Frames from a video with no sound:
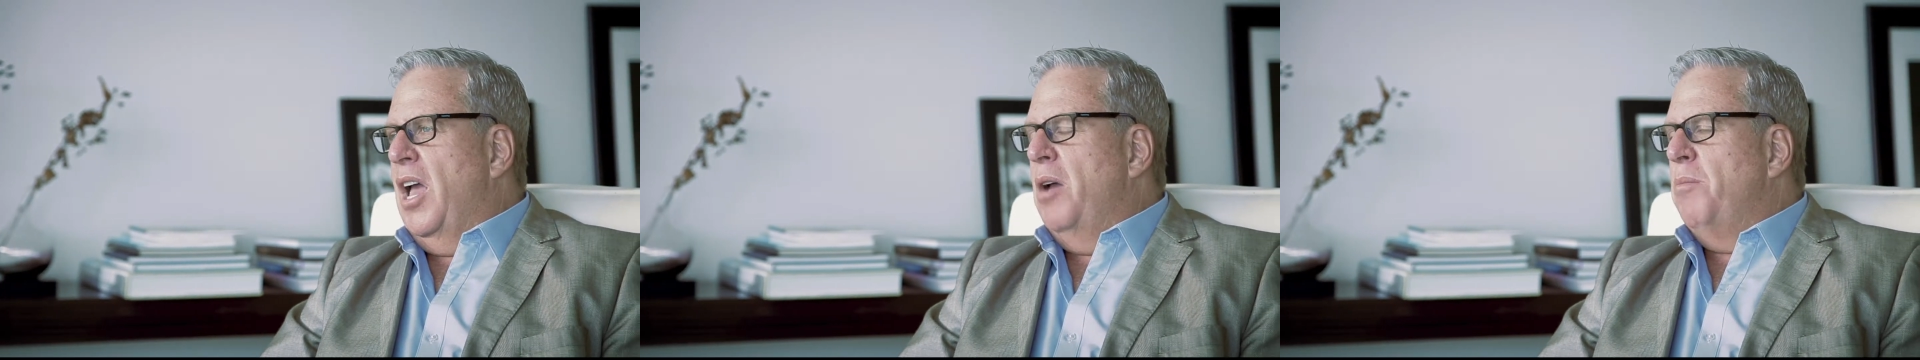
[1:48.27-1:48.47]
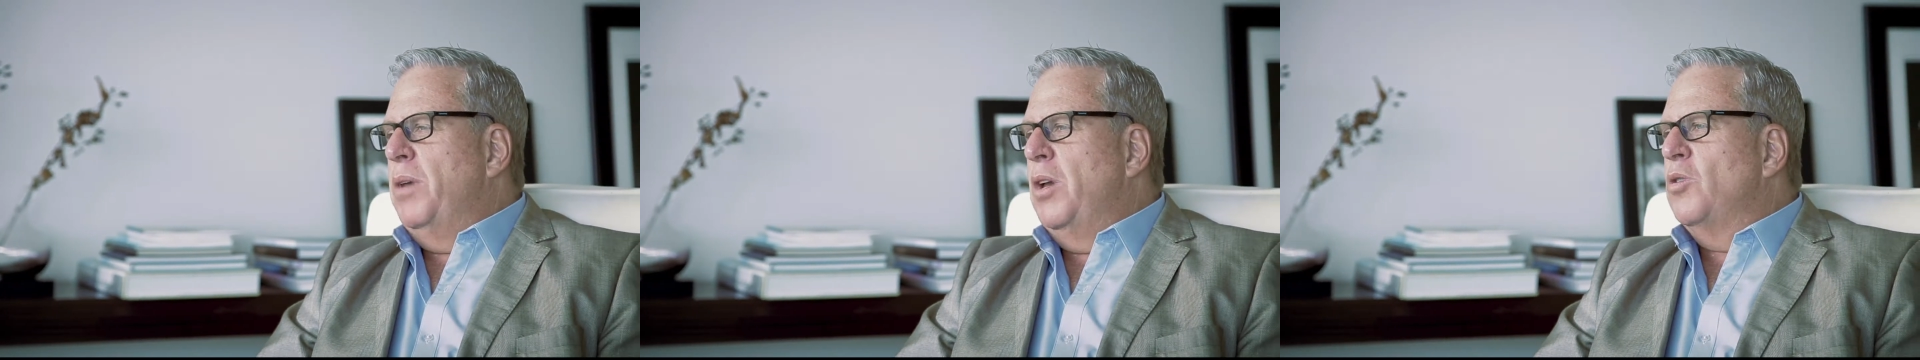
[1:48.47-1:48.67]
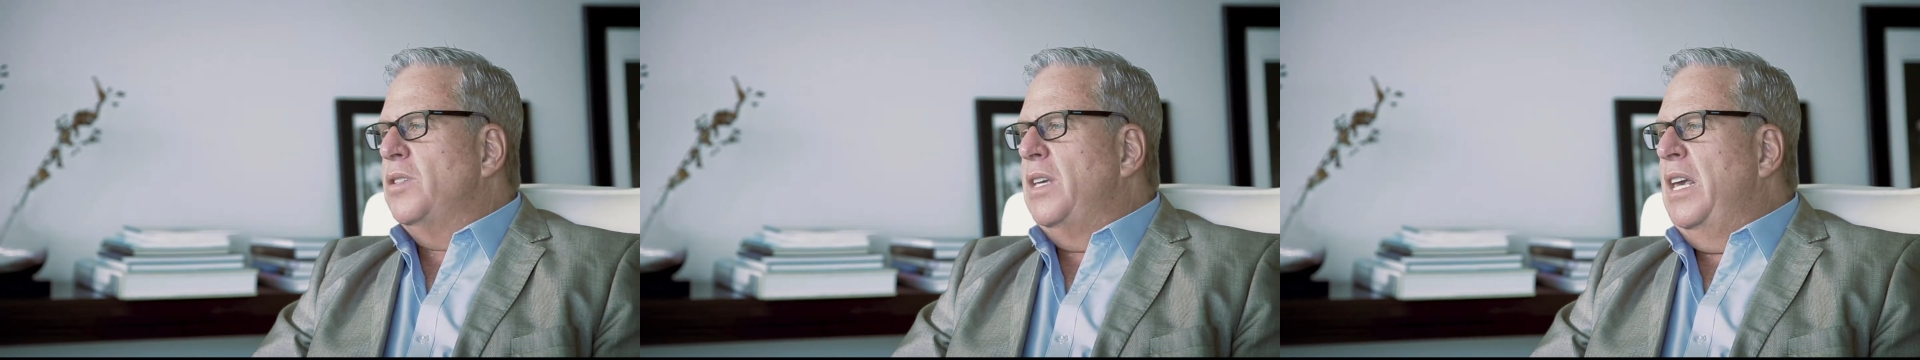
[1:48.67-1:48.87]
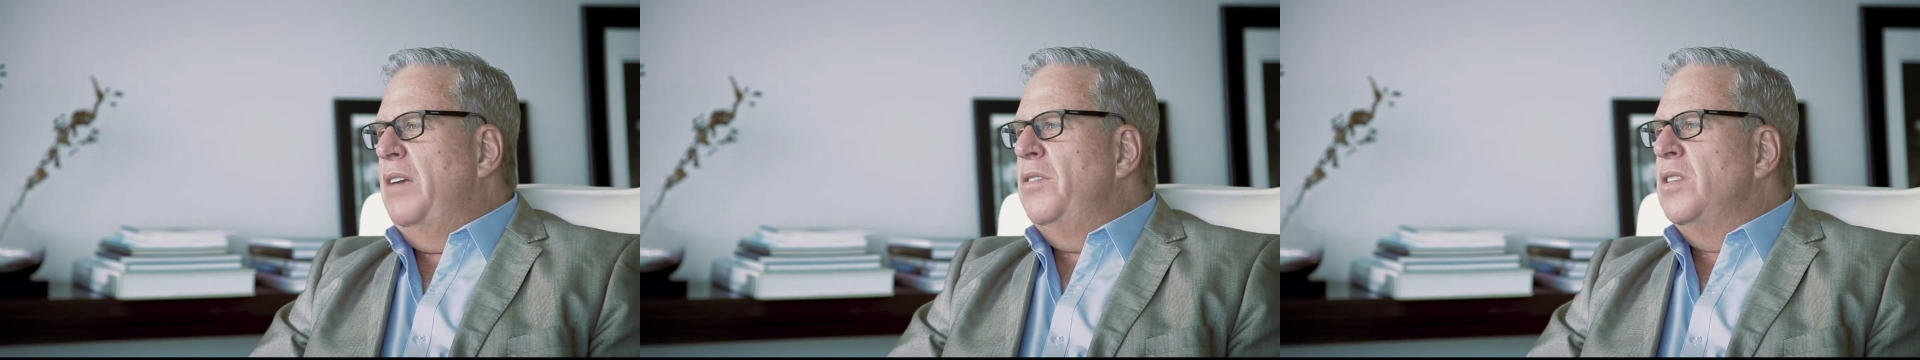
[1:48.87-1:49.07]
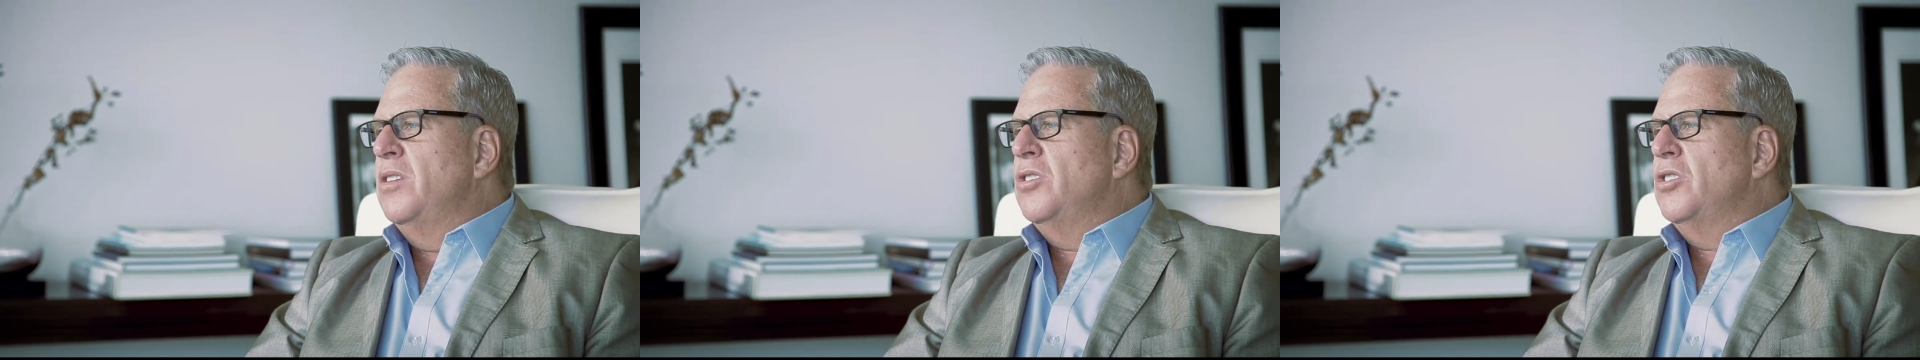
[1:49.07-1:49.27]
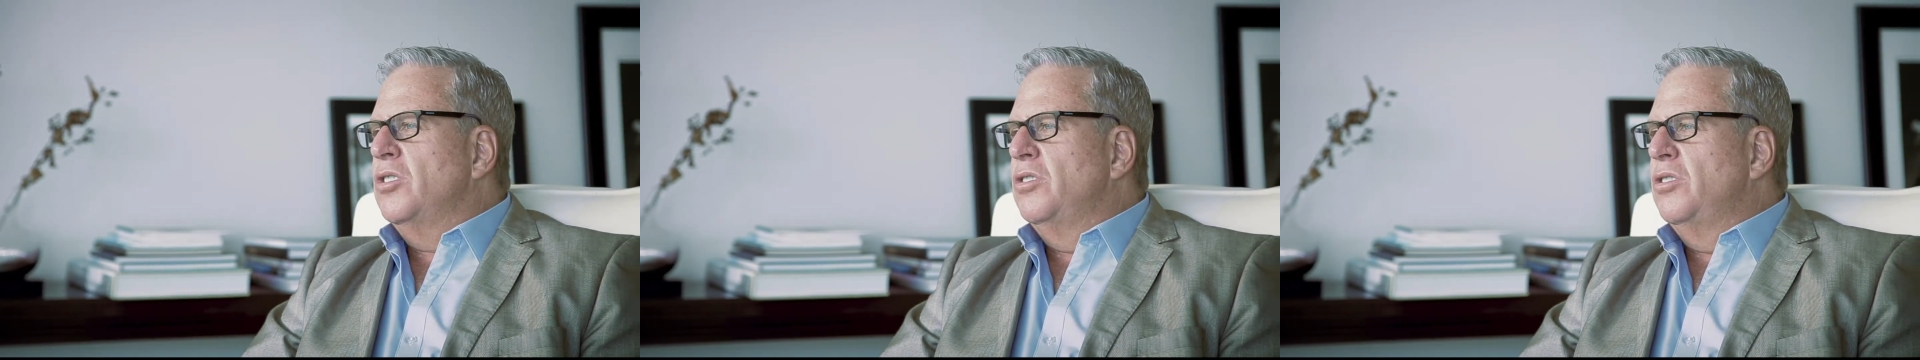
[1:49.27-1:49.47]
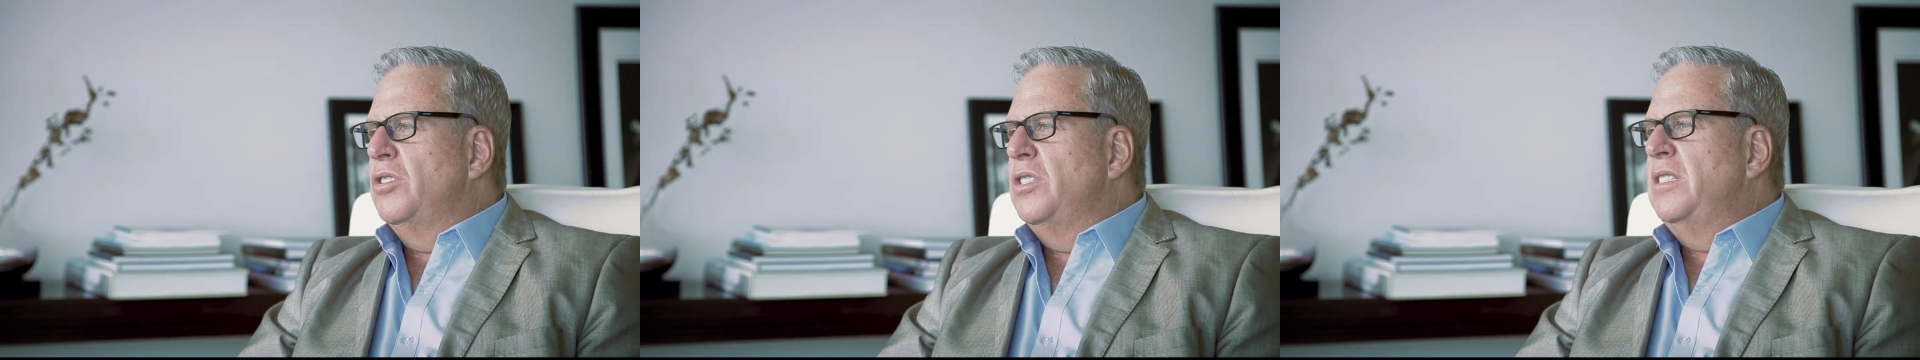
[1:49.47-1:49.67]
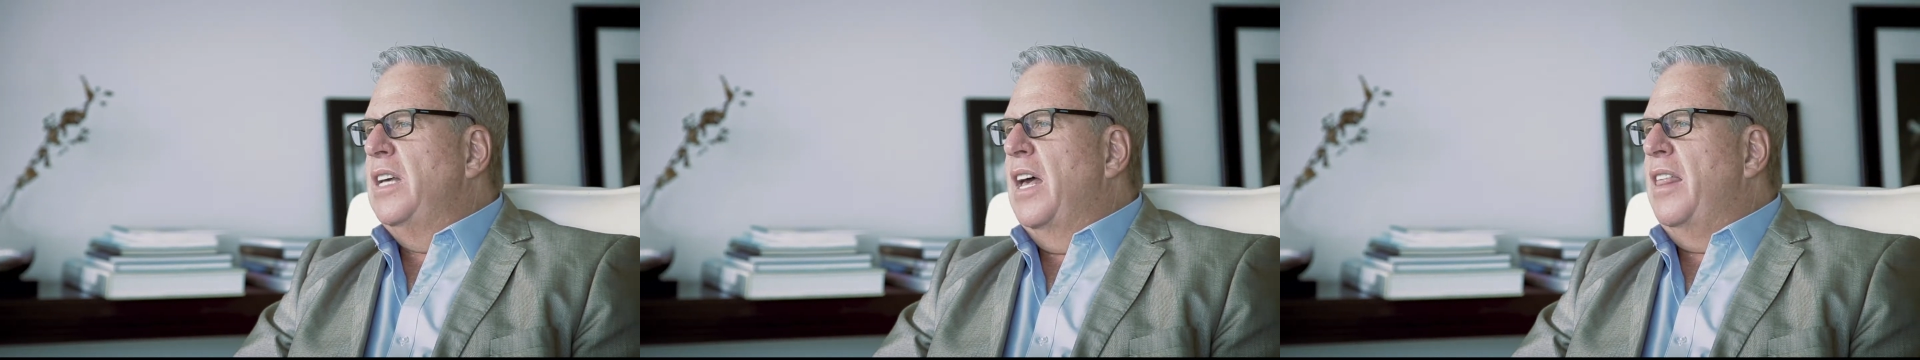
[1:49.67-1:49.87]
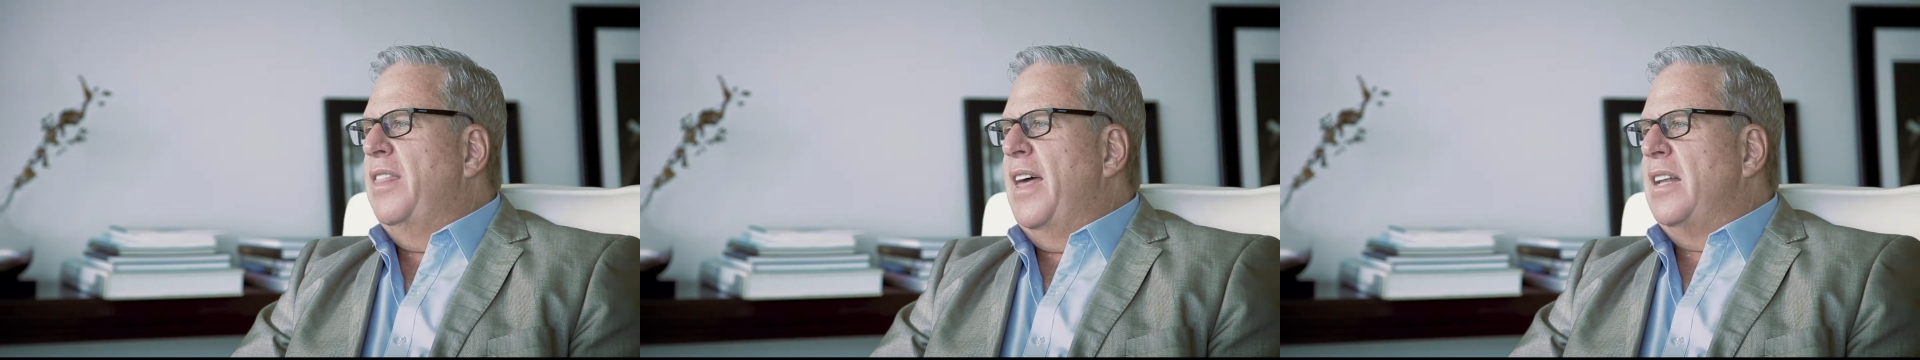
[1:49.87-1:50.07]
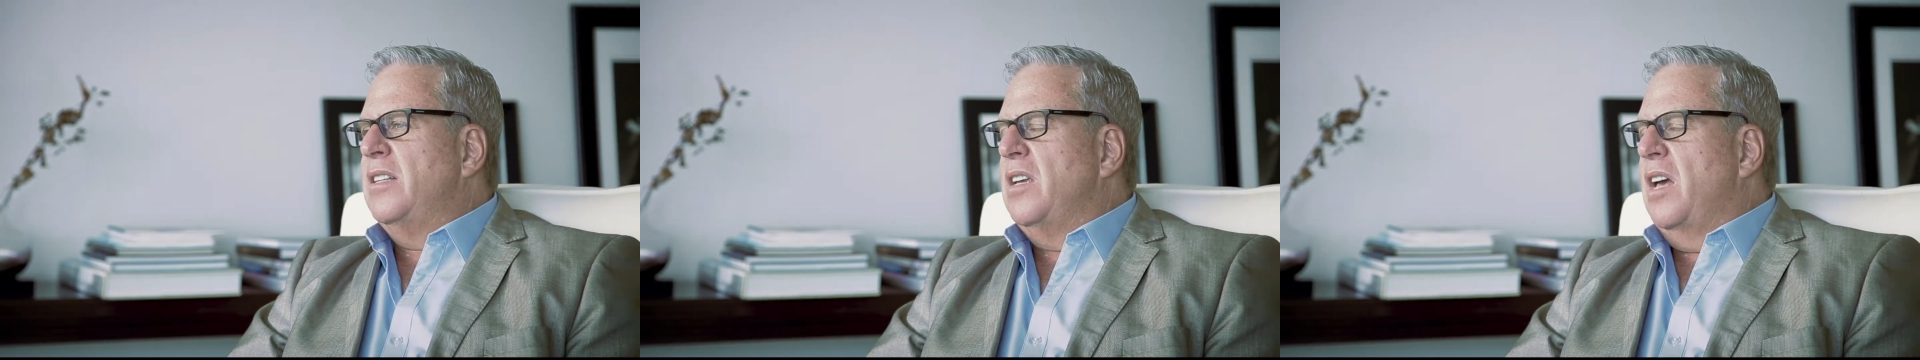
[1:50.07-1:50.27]
Because even the children
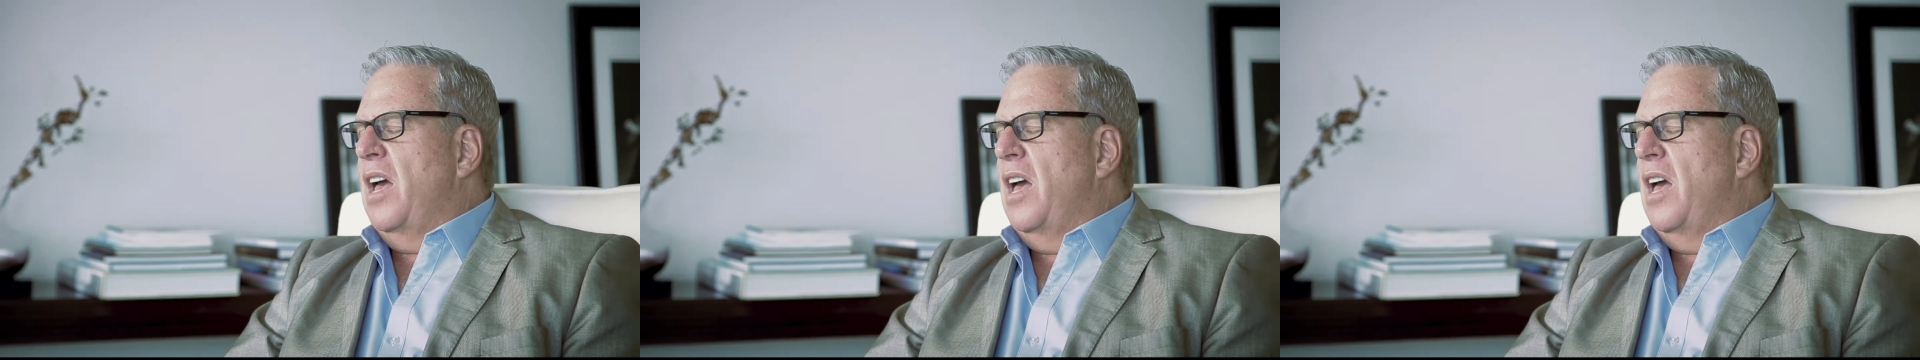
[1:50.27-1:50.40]
that